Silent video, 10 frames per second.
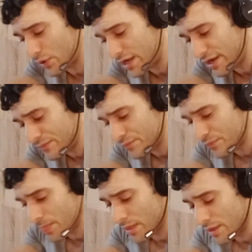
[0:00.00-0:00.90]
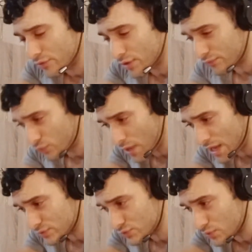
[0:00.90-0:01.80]
okay? You have two
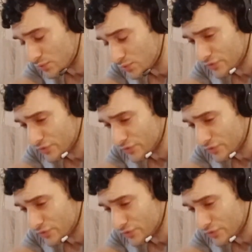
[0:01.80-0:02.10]
households.